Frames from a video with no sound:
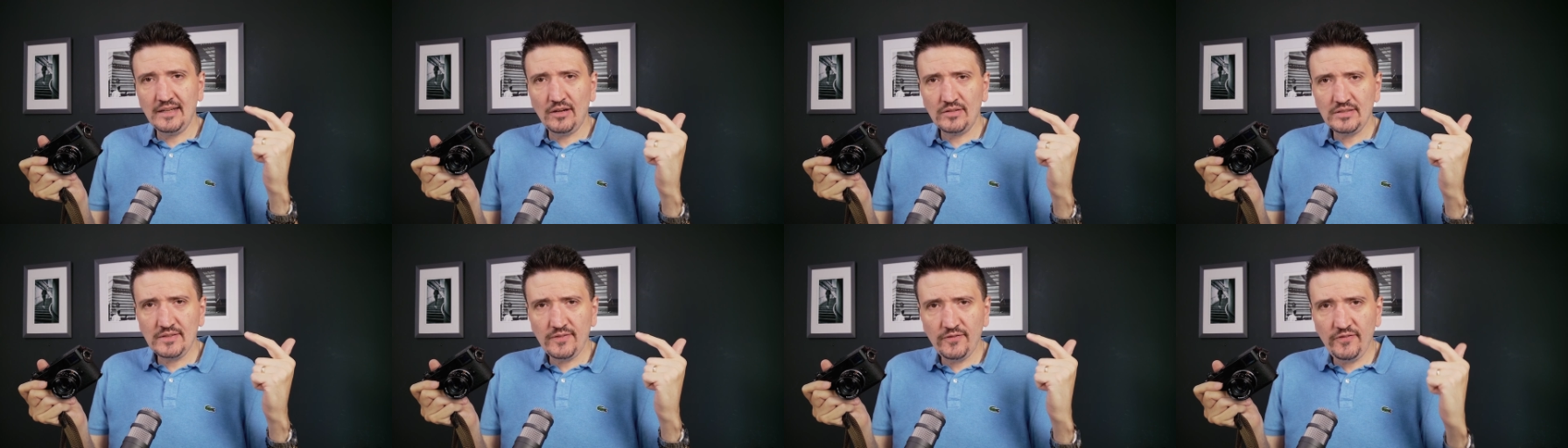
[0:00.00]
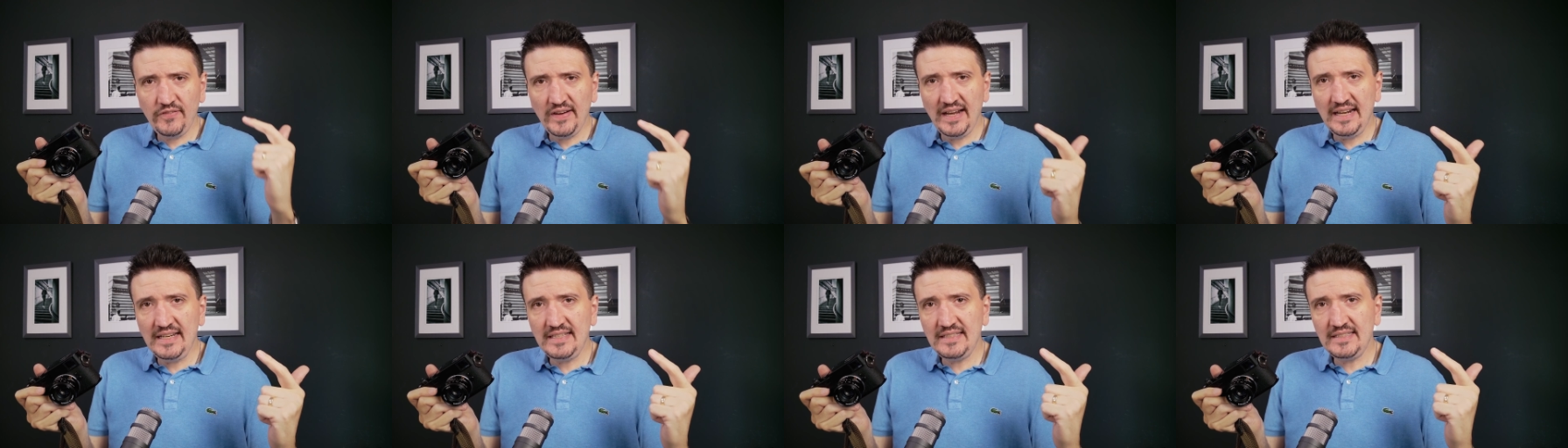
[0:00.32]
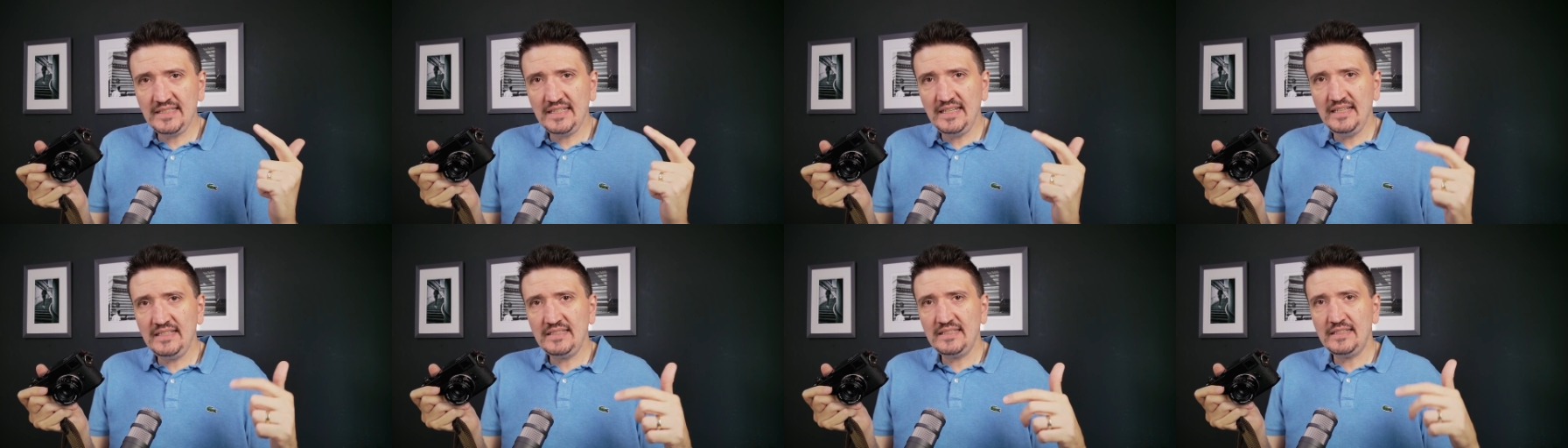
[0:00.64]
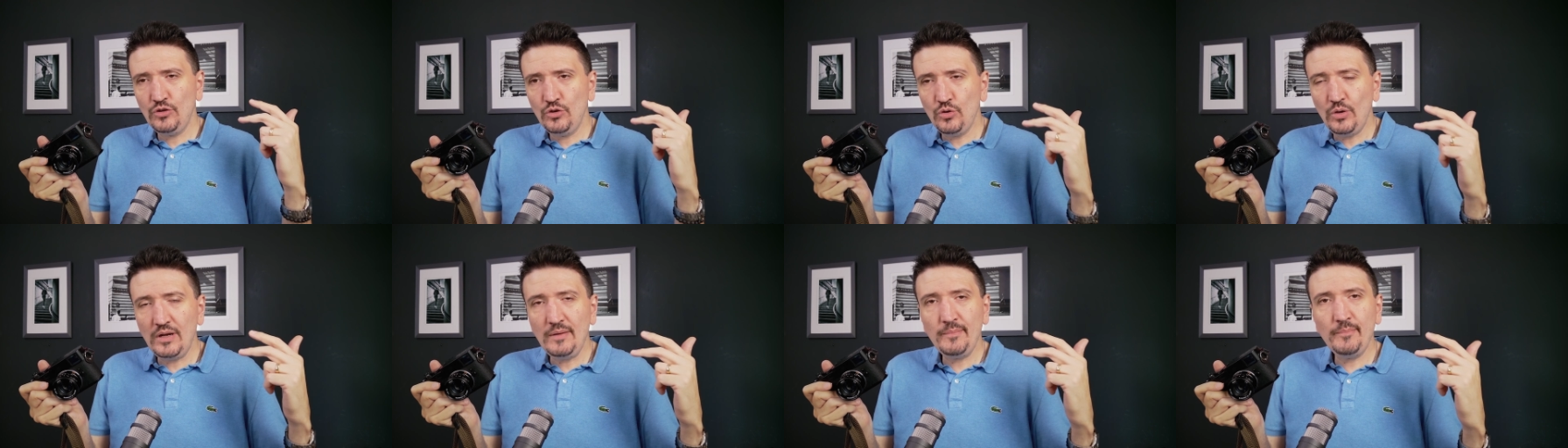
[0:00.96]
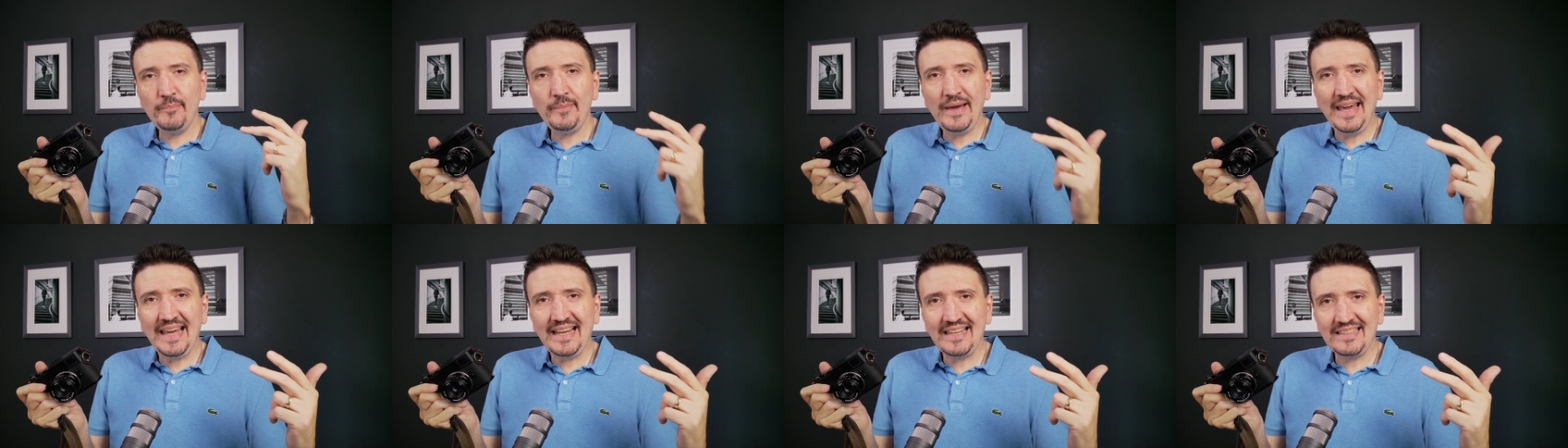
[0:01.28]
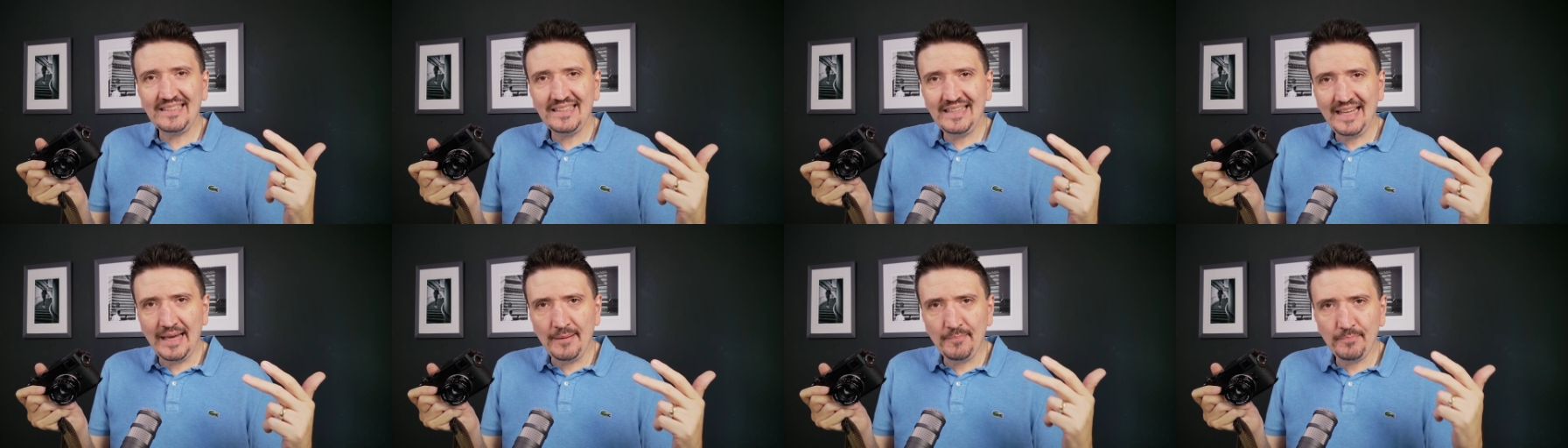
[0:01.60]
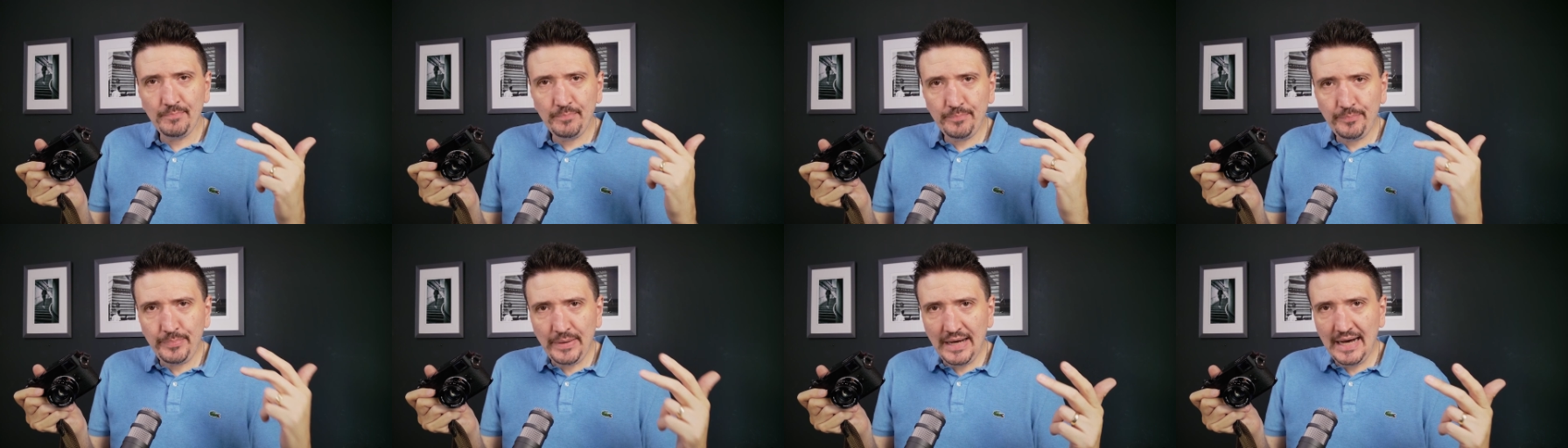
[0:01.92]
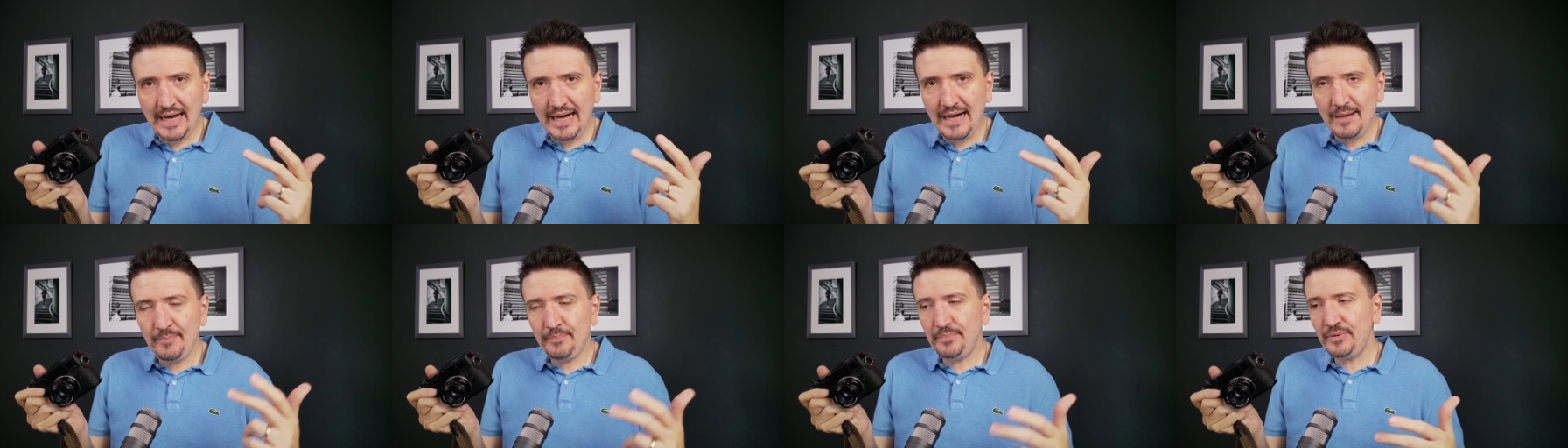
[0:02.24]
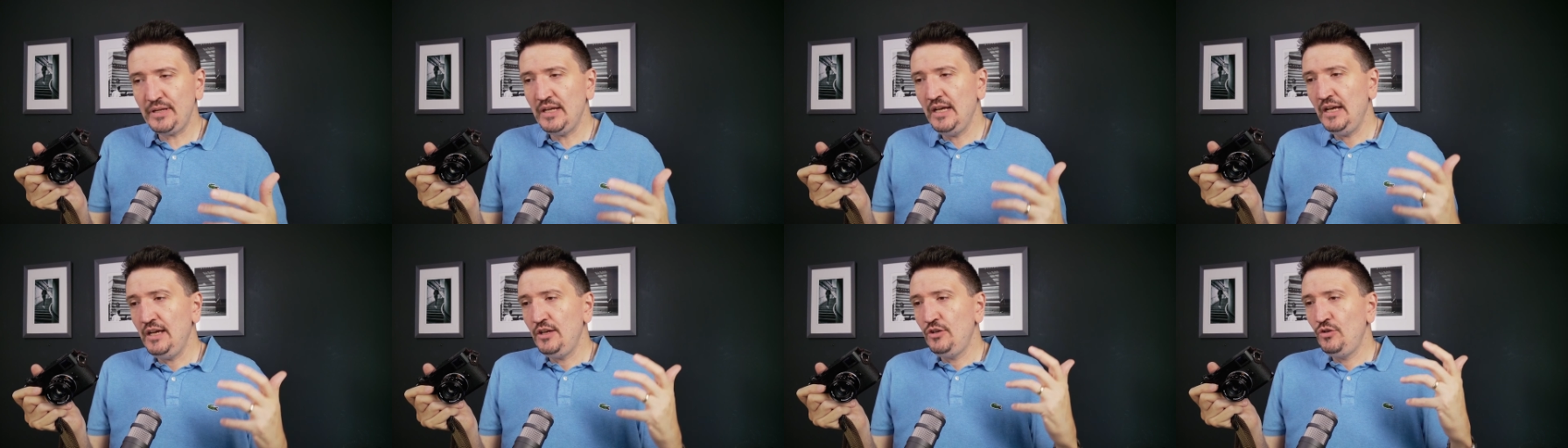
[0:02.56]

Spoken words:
those faces, you'll make them pop,